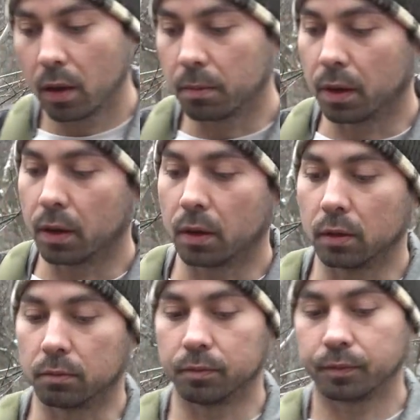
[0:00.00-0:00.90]

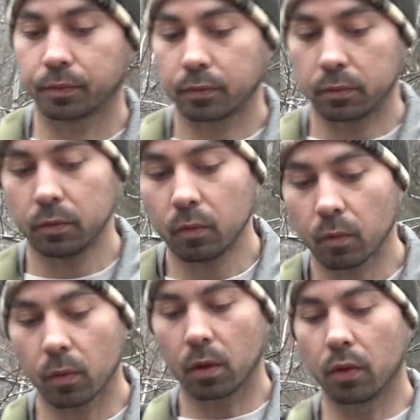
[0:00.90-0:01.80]
But
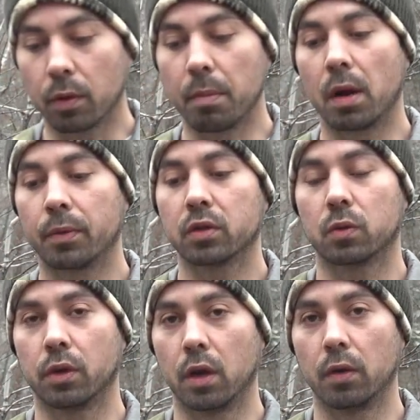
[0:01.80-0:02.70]
the members
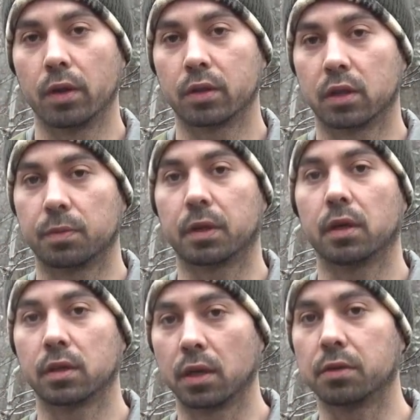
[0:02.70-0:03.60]
will know this just
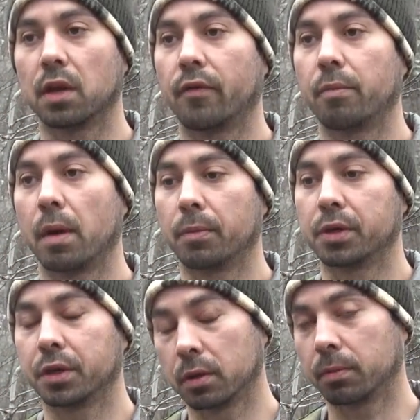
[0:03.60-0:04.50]
because I used to have a
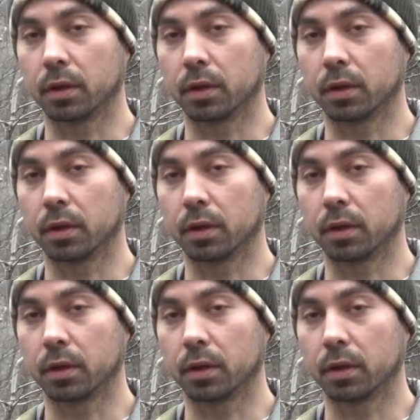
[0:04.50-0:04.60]
membership,